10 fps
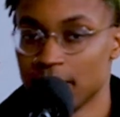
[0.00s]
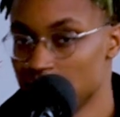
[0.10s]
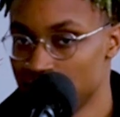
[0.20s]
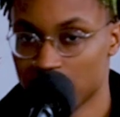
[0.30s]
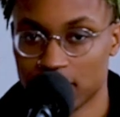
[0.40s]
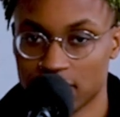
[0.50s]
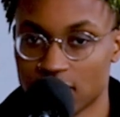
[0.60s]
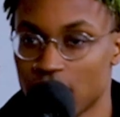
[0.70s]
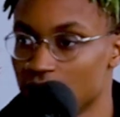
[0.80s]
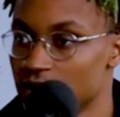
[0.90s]
let me pick up
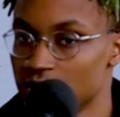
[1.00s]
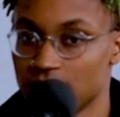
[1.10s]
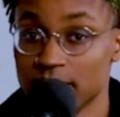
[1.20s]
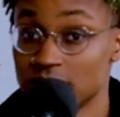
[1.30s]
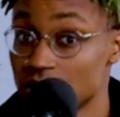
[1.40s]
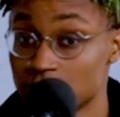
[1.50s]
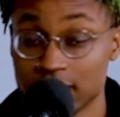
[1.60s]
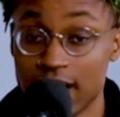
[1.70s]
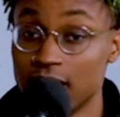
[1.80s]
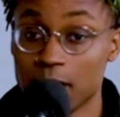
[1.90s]
guitar. Let me double
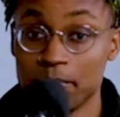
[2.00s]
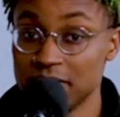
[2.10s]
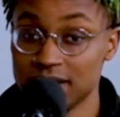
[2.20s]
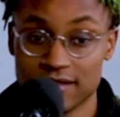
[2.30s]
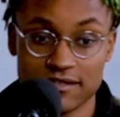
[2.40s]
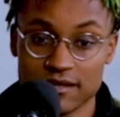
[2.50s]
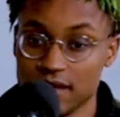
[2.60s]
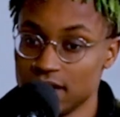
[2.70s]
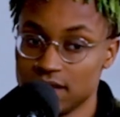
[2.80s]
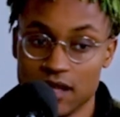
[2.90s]
down on beats.
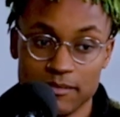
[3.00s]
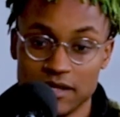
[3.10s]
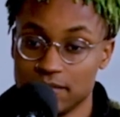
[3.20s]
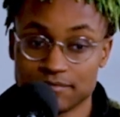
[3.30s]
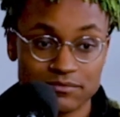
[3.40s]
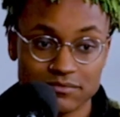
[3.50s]
Let me